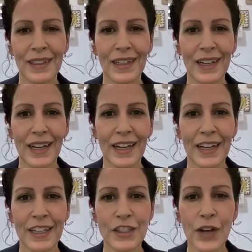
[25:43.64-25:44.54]

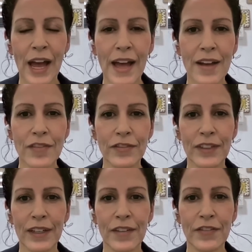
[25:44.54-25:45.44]
to have
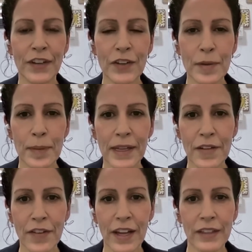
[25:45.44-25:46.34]
a very big
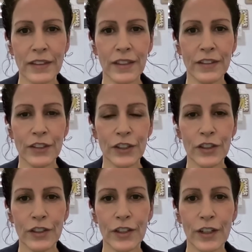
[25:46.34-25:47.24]
effect on
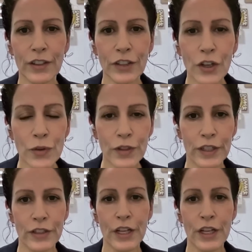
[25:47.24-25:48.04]
the Houthis.